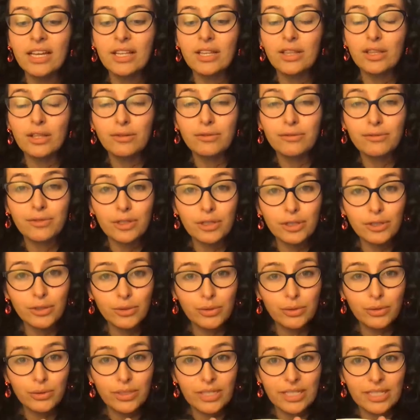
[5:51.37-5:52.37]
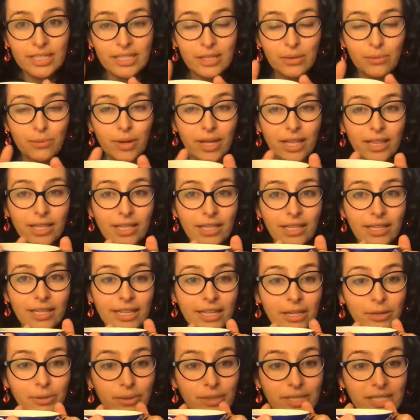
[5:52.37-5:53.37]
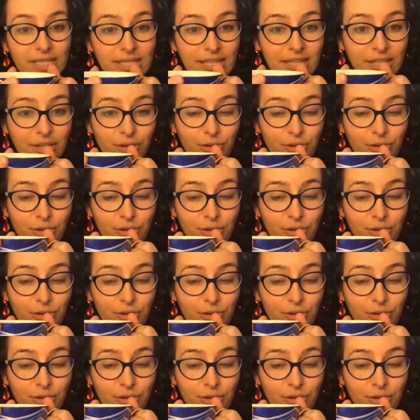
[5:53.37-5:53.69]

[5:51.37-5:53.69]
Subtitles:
The first rule is that when the liquid is in